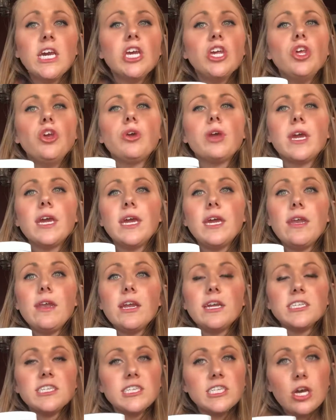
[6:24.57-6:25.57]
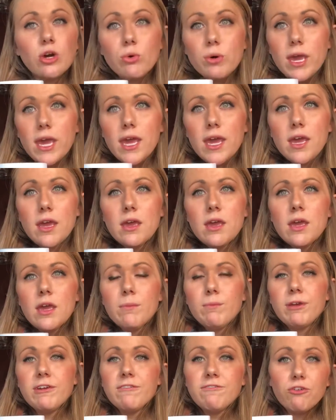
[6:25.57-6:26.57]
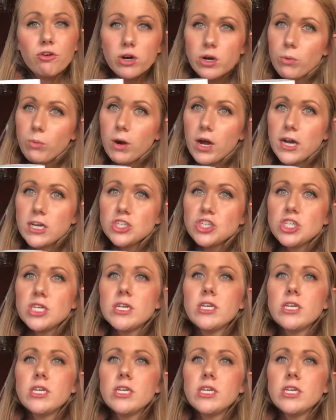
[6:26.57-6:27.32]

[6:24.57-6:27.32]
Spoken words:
You can soak it before washing.